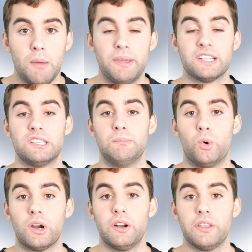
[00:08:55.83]
Because the
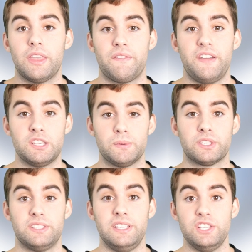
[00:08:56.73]
more that Facebook
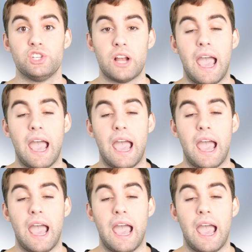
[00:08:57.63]
sees your